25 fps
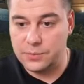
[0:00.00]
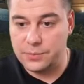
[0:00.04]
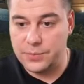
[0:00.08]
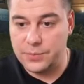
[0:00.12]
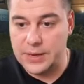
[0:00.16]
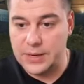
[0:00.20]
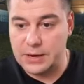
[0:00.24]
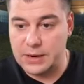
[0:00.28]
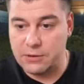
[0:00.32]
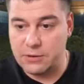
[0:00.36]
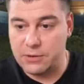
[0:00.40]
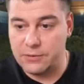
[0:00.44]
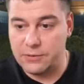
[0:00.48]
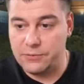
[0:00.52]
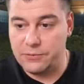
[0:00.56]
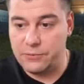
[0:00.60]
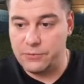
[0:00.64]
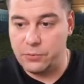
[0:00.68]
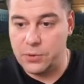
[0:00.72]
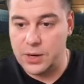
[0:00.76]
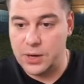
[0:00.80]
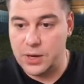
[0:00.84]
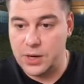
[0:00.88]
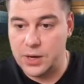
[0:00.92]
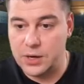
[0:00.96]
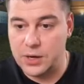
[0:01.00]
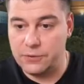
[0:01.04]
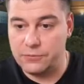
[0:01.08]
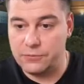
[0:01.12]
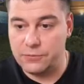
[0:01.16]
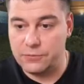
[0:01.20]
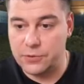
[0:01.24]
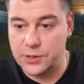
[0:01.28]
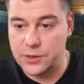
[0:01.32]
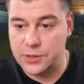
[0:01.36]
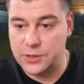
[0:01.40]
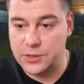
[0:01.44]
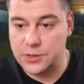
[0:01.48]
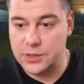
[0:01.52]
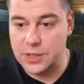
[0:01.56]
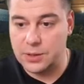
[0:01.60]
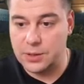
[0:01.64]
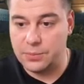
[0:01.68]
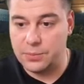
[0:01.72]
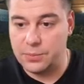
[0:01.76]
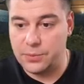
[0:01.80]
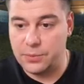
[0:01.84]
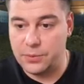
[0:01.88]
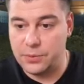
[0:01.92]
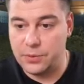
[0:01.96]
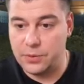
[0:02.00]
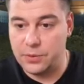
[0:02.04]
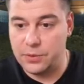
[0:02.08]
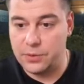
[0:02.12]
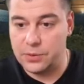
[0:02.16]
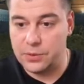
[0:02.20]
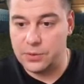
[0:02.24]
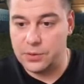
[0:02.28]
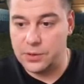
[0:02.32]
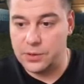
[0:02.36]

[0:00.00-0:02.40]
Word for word: paragraph one, for example,